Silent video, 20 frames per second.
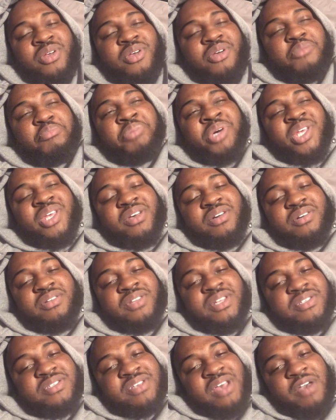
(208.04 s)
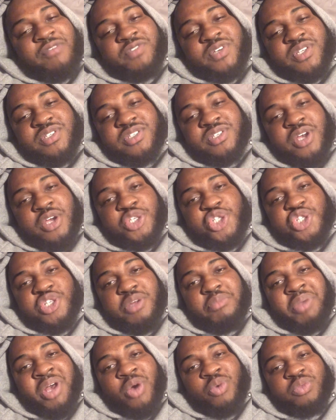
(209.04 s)
But yeah, let's have a discussion
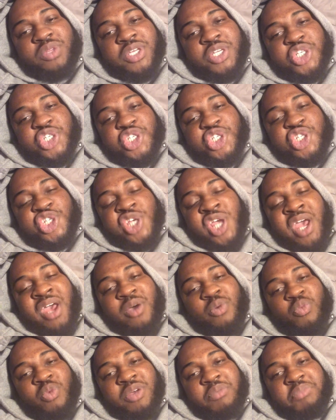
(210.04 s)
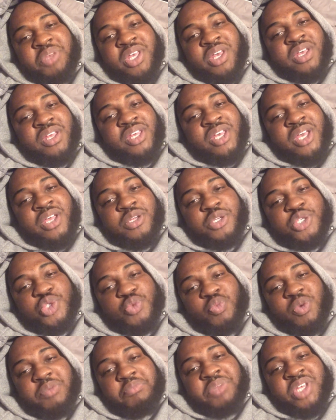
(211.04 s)
about this. Chat with me, engage
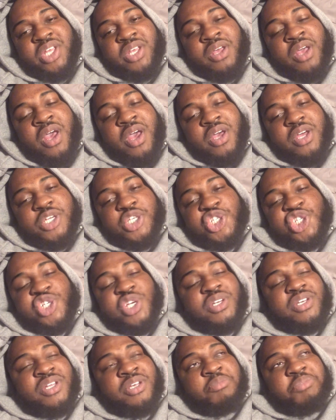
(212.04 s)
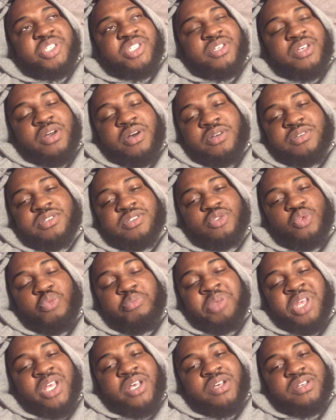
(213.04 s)
with me. Should Nipsey Hussle
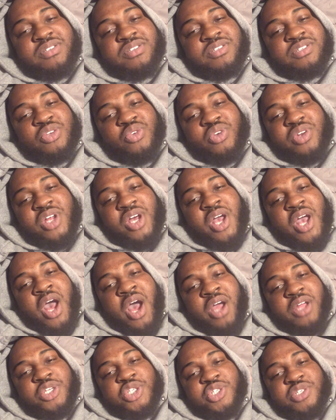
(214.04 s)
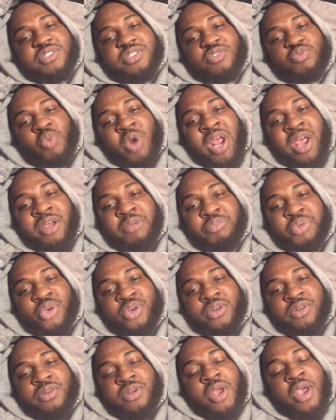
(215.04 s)
be considered a conscious
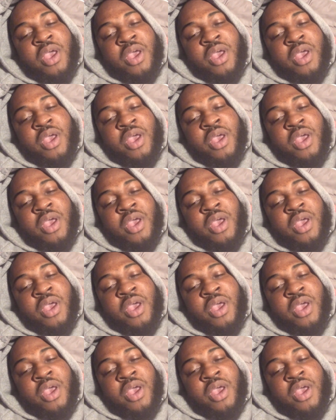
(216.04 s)
rapper?